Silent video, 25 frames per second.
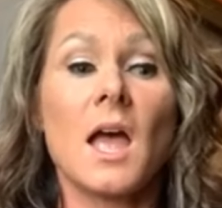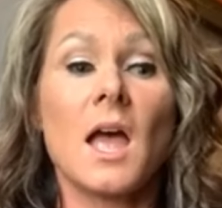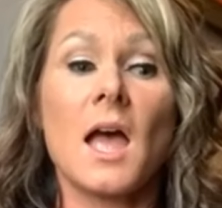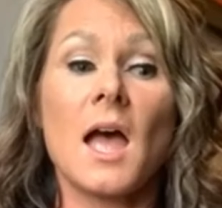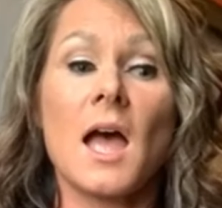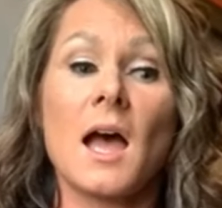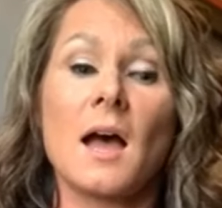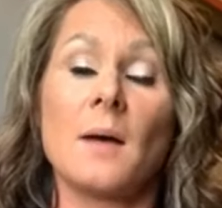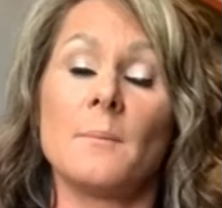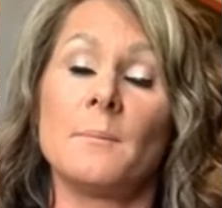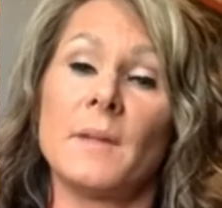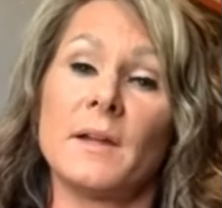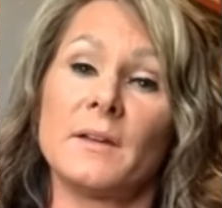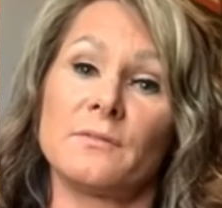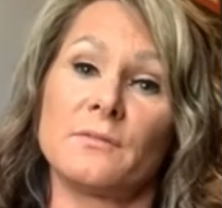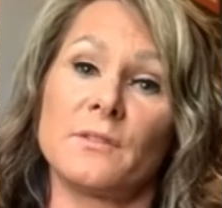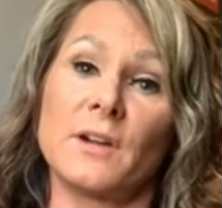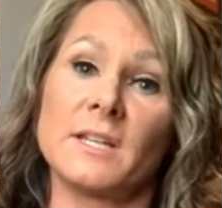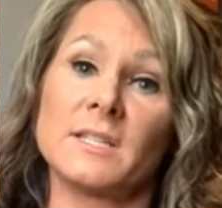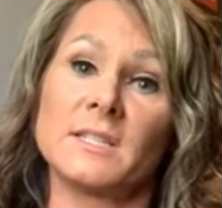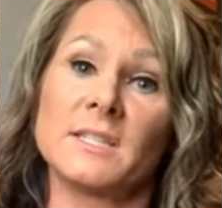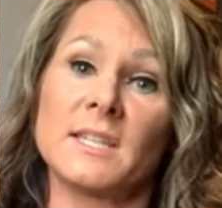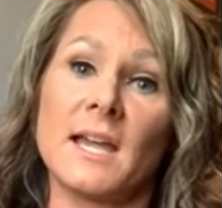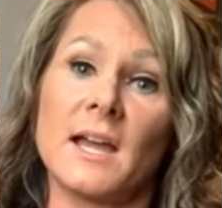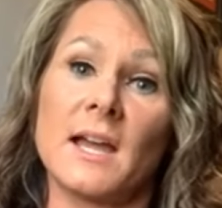at my
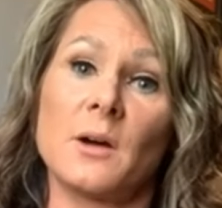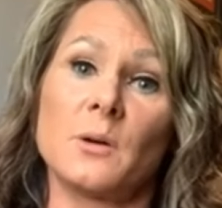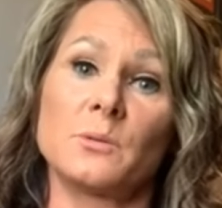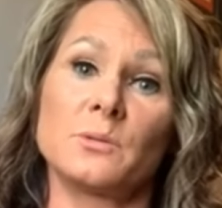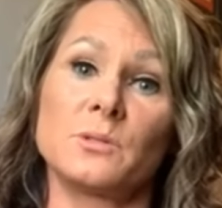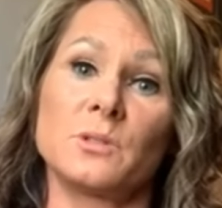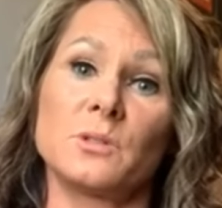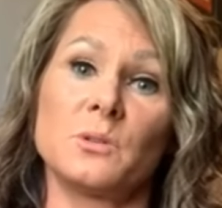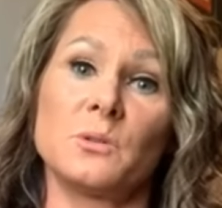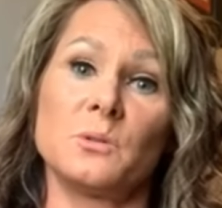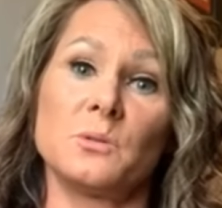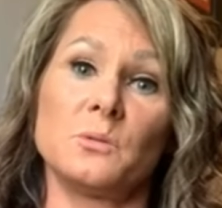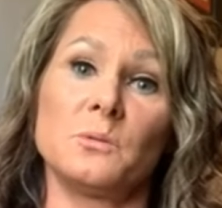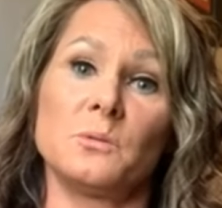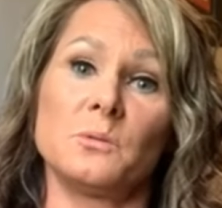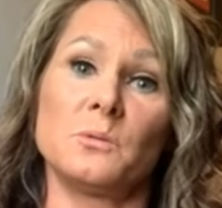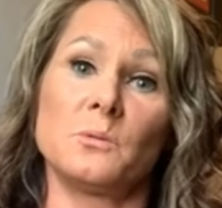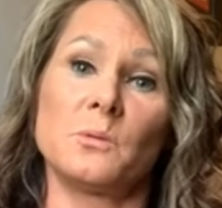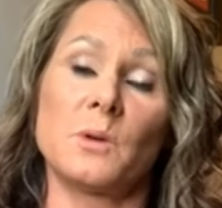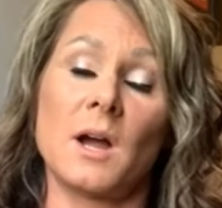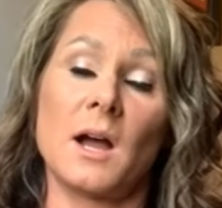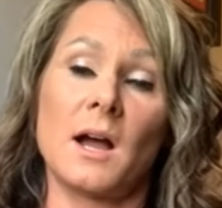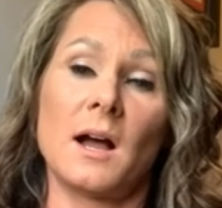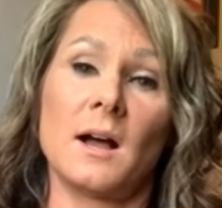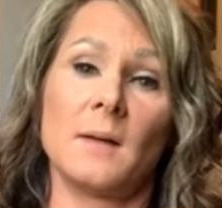friend's house,
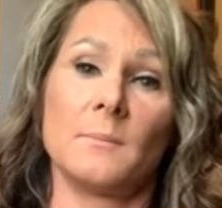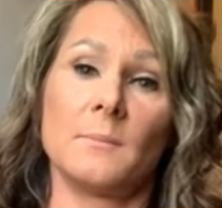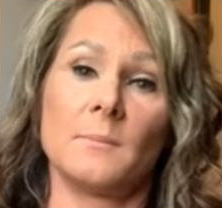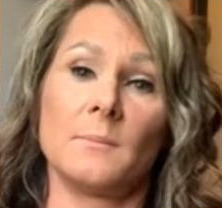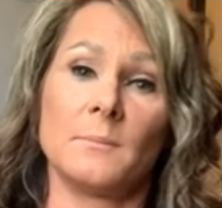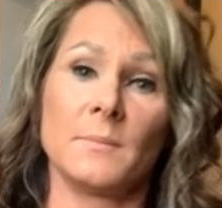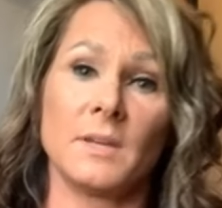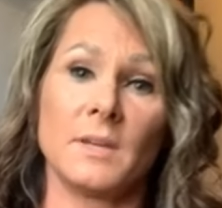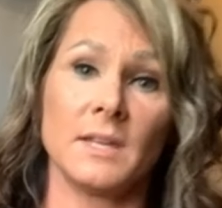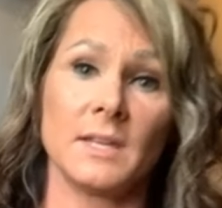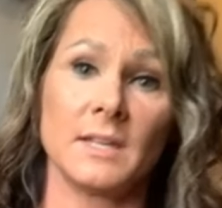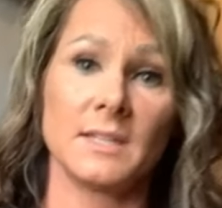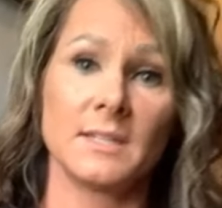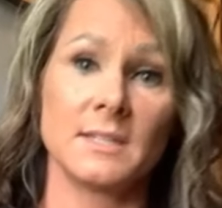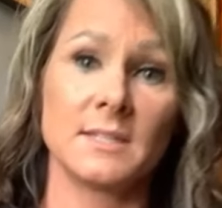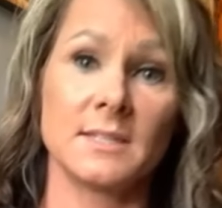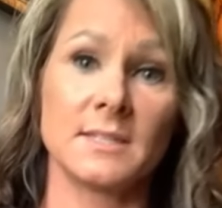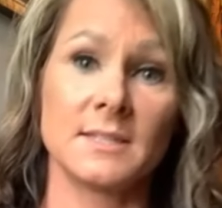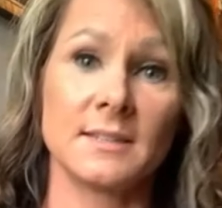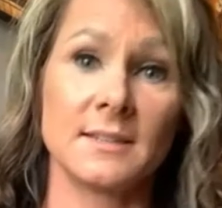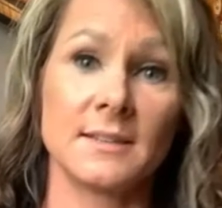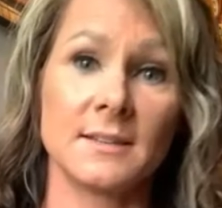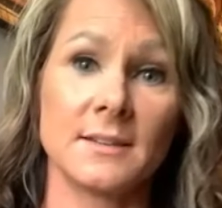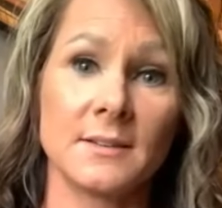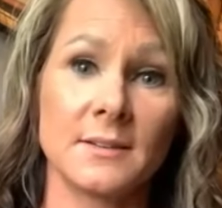who
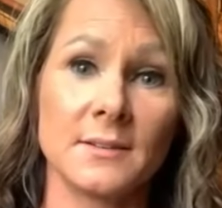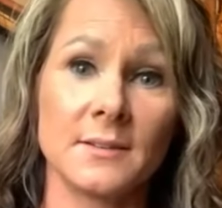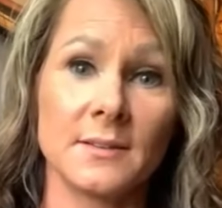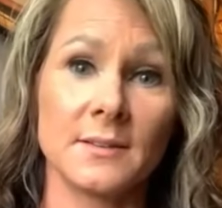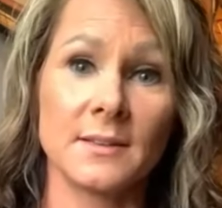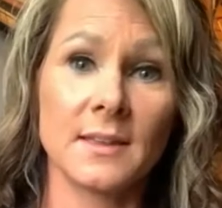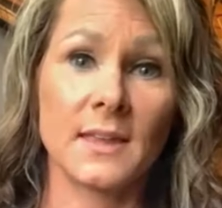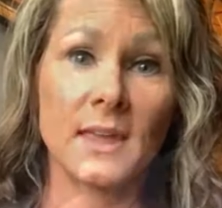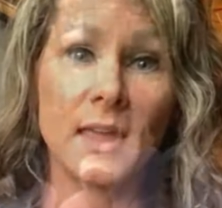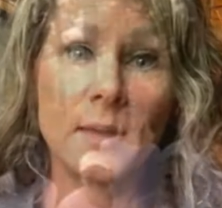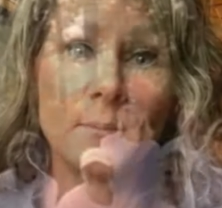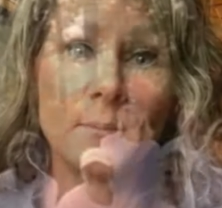came